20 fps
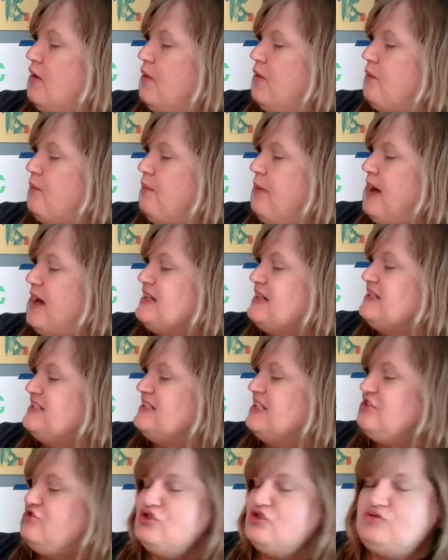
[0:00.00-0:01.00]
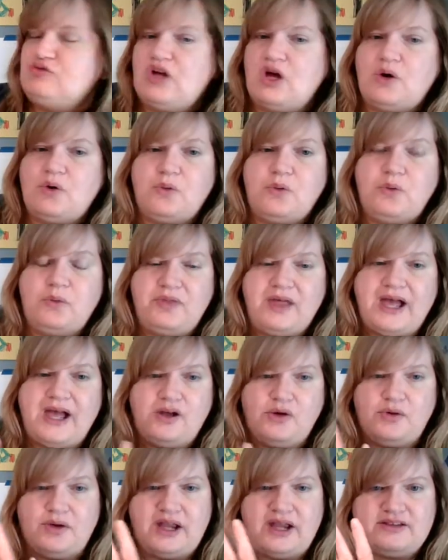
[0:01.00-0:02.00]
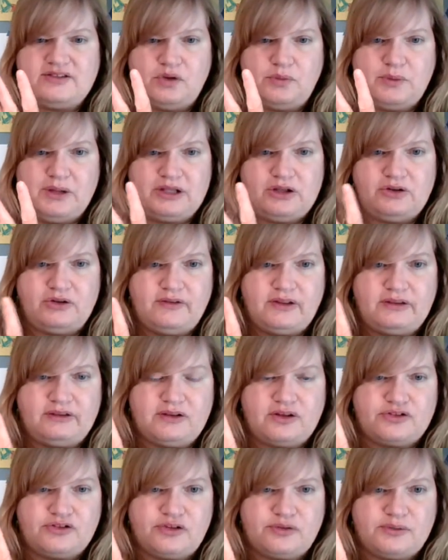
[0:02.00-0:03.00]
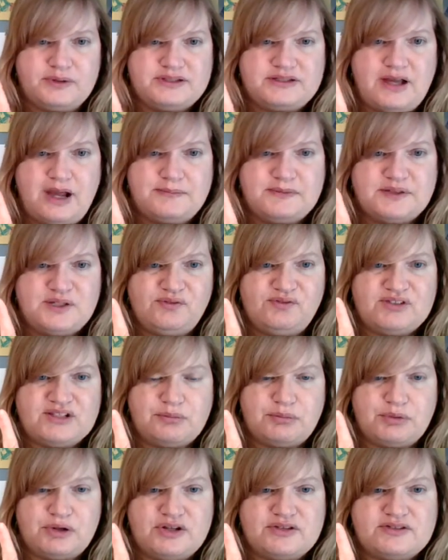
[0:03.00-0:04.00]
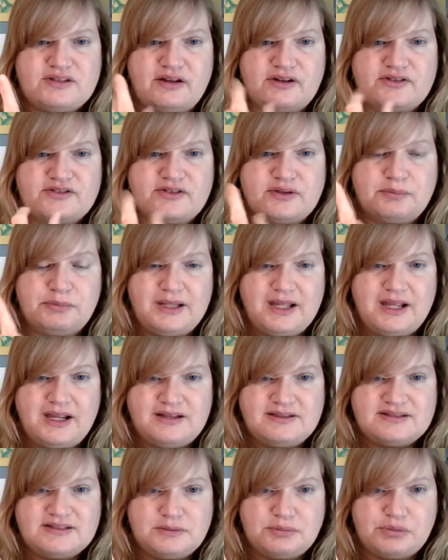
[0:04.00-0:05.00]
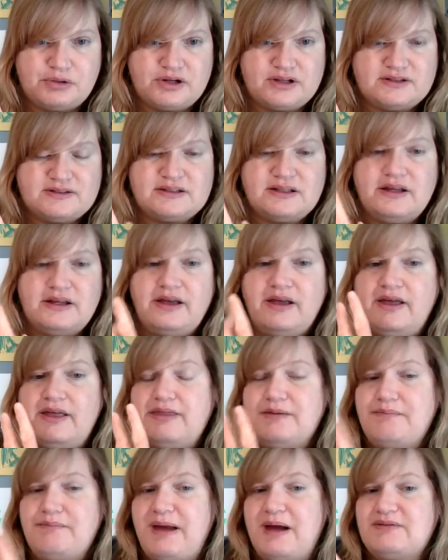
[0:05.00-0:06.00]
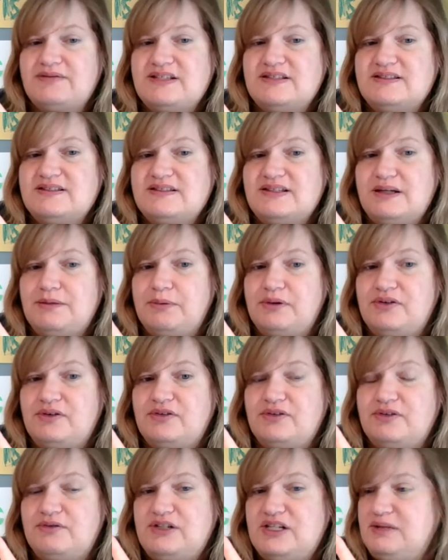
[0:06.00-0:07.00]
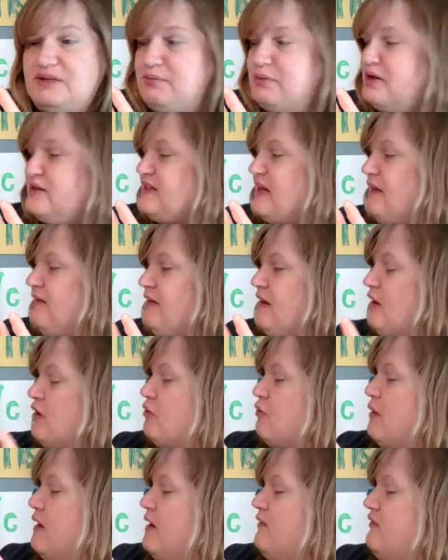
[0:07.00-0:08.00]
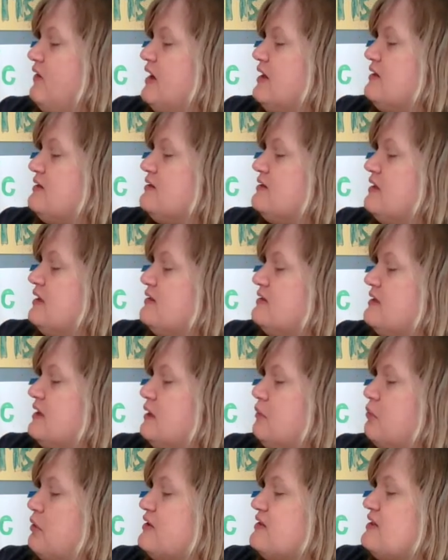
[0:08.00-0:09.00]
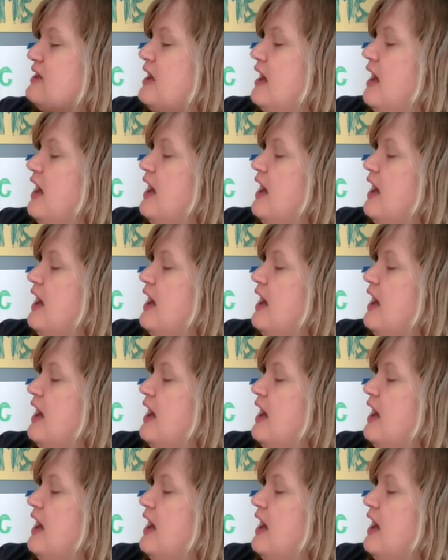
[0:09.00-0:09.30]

But did you know that, okay, so we learned that there's 3 types of zebras. There's the plain zebras, the mountain zebras, and the Grevy's zebras.